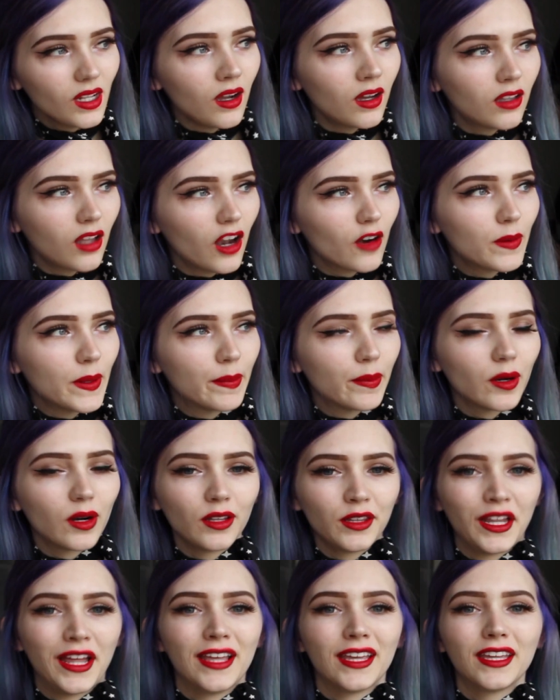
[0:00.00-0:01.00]
A lot of people
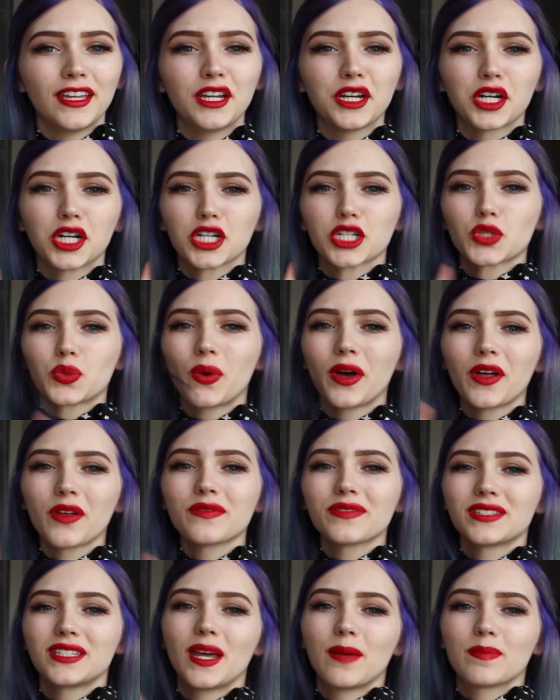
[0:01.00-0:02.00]
are like, here are
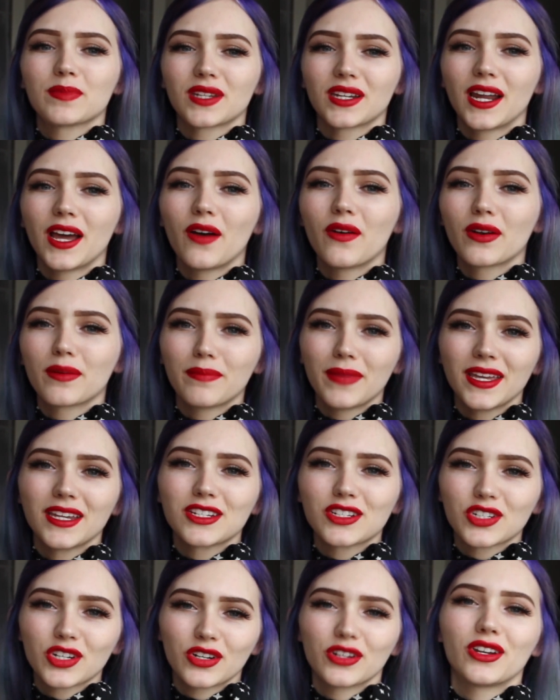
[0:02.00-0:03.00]
12 steps on how to make
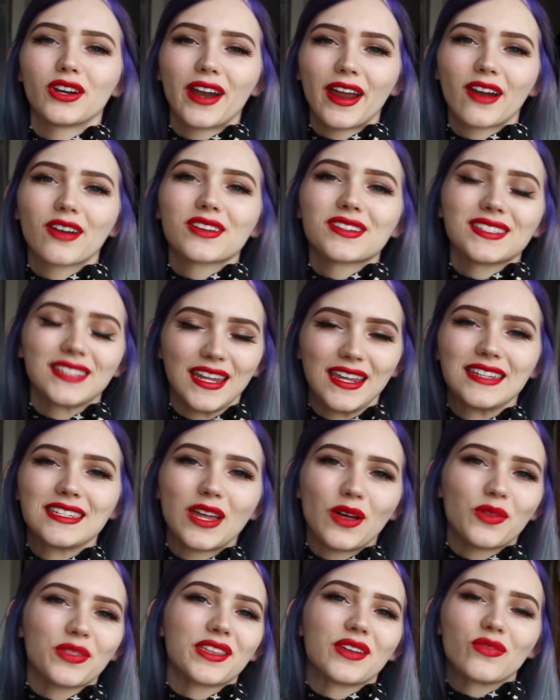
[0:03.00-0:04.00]
sure your hair stays
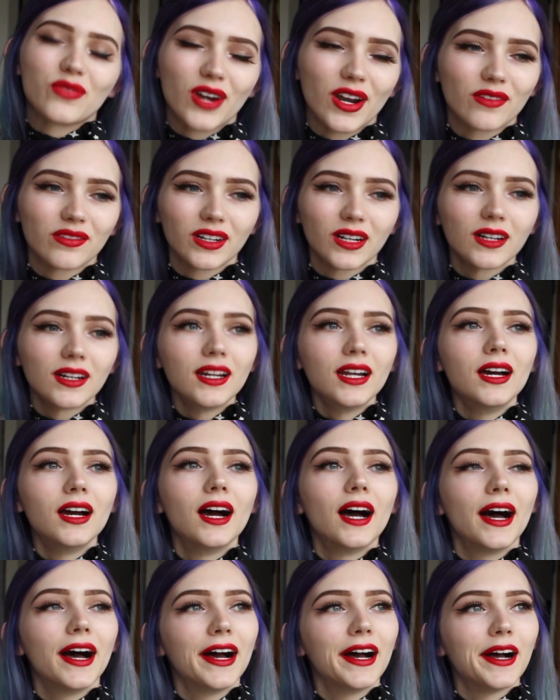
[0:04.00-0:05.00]
healthy forever.
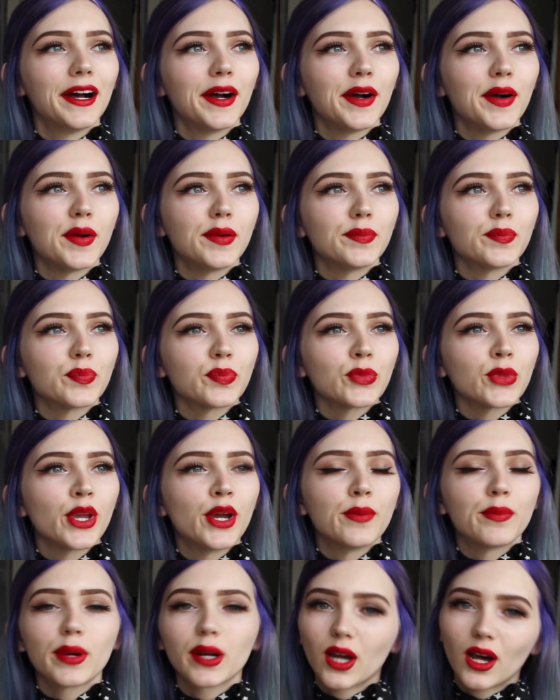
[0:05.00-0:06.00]

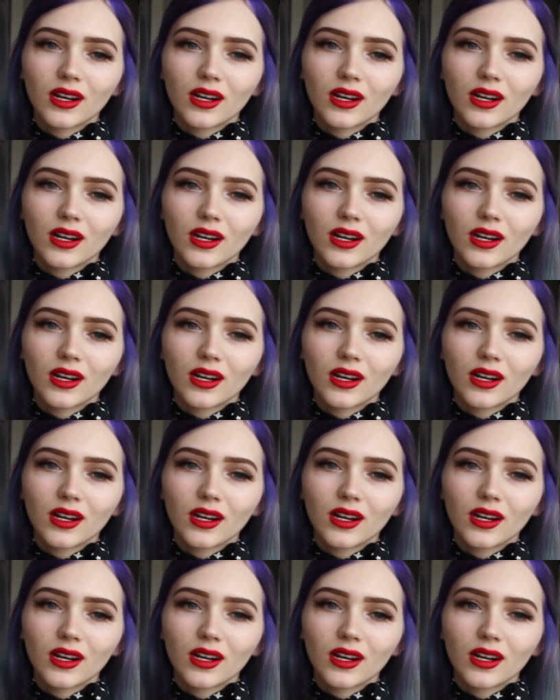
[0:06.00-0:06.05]
But